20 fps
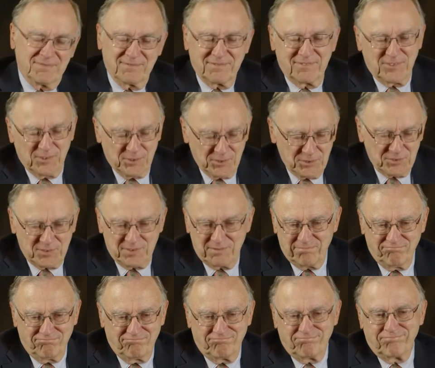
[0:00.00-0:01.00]
first,
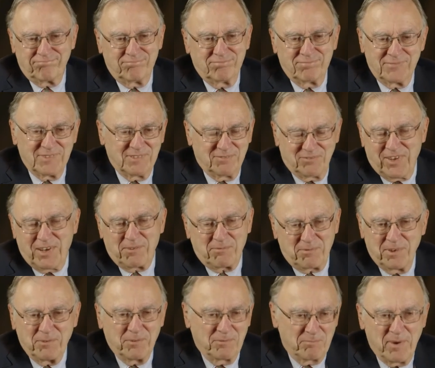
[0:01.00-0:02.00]
in fact,
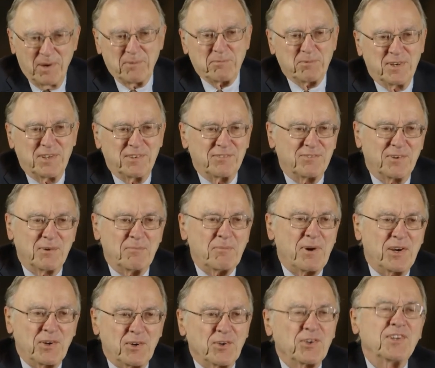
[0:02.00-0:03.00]
memory from
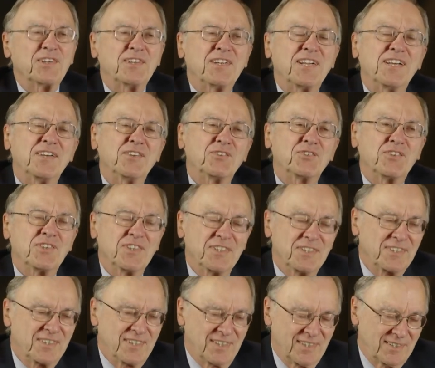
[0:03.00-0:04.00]
my early days at
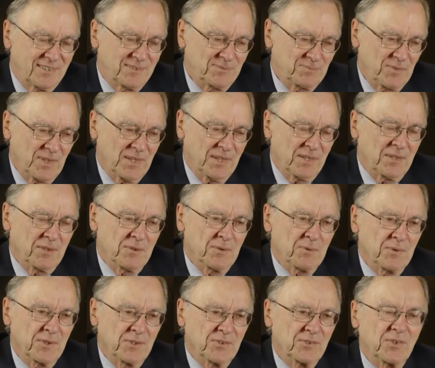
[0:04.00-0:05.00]
Intel
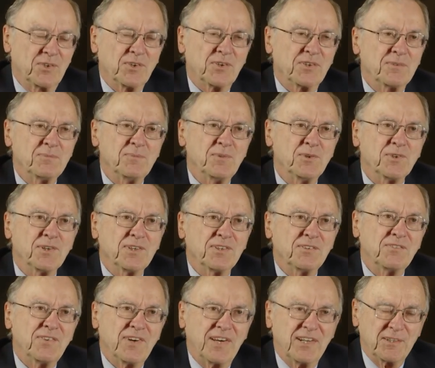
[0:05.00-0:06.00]
was Gordon Moore
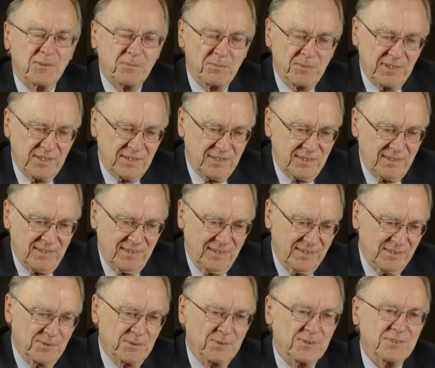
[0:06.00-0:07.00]
invited me
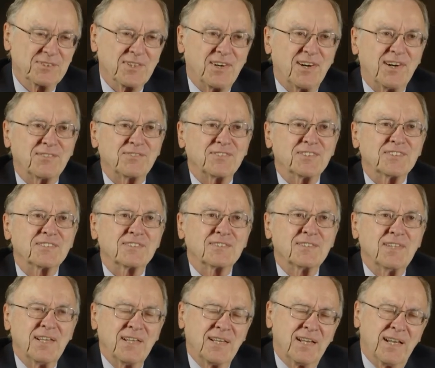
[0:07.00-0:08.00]
into his office
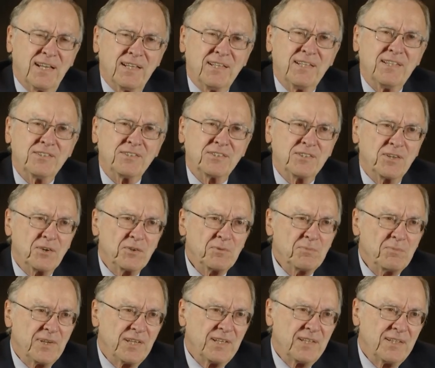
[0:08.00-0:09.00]
and he showed
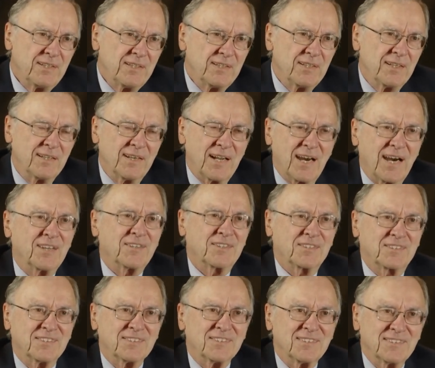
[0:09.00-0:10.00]
me an
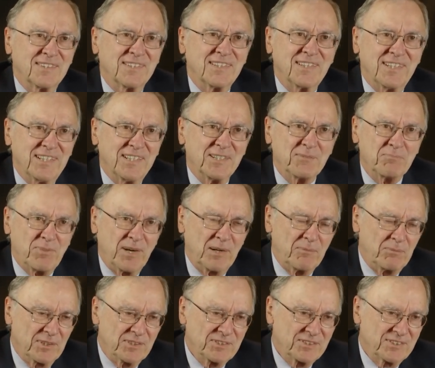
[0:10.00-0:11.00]
article that he had
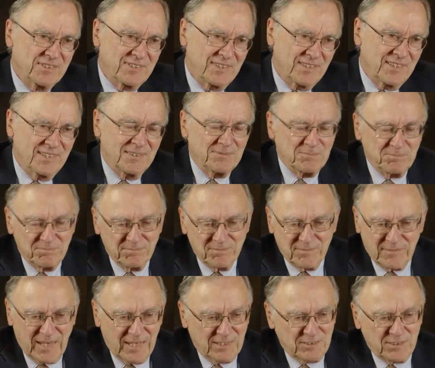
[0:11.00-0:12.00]
published, um,
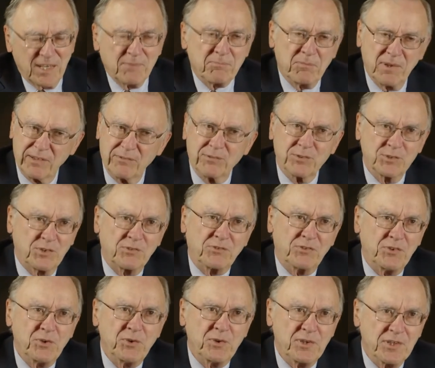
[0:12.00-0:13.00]
actually, I believe it was a
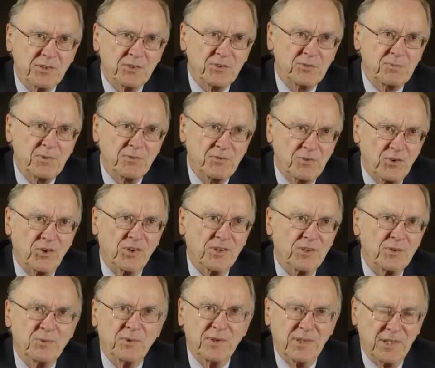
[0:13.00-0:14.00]
few years
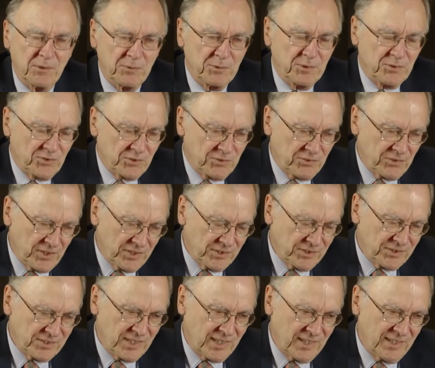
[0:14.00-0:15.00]
before when he was at
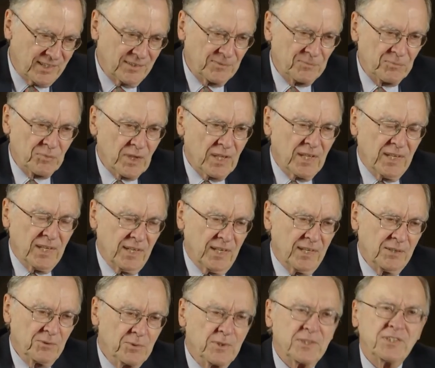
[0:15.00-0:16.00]
Fairchild,
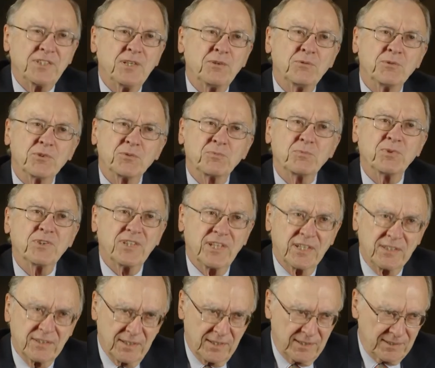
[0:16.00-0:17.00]
in which he was
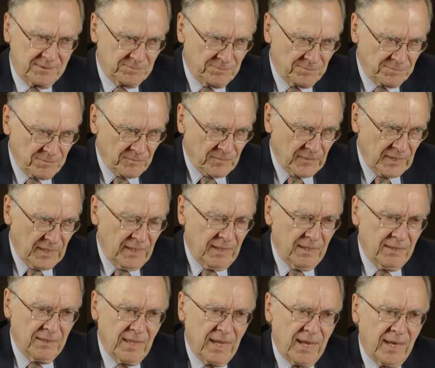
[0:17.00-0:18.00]
predicting
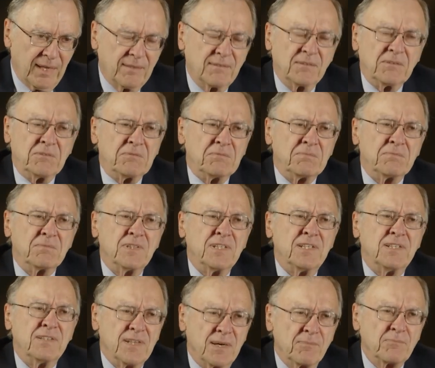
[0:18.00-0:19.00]
that
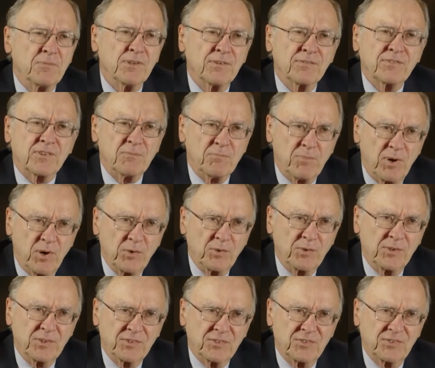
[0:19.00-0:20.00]
the number of
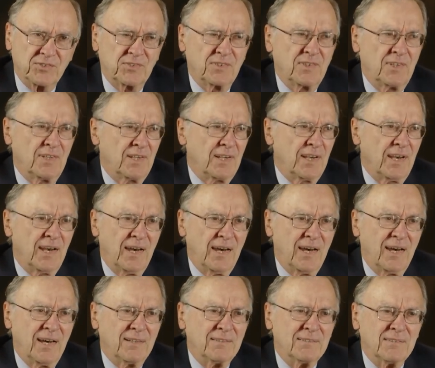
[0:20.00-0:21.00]
components
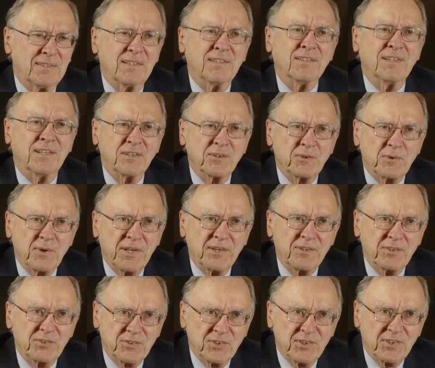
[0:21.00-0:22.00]
on an
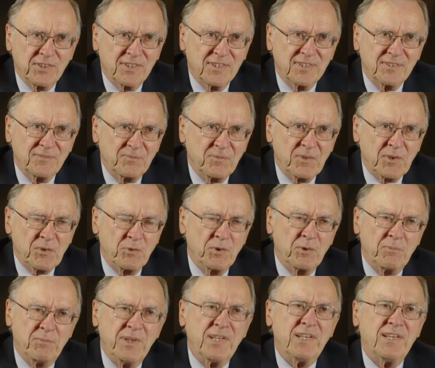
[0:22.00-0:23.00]
integrated circuit
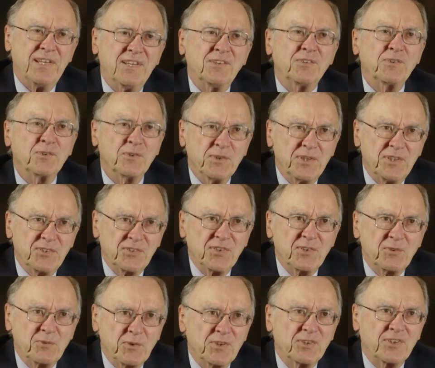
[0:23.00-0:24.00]
would be
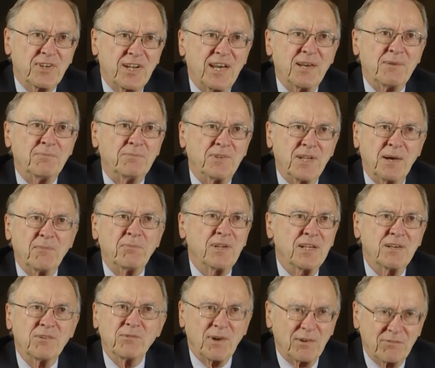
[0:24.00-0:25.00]
increasing with time,
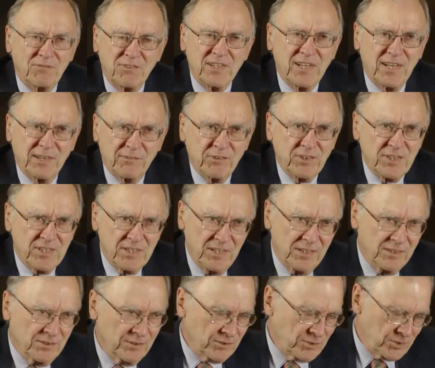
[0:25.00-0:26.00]
doubling roughly every
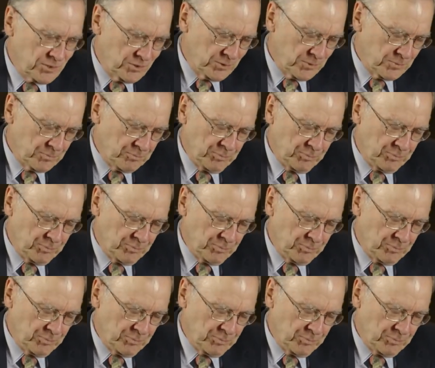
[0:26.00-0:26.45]
year or two.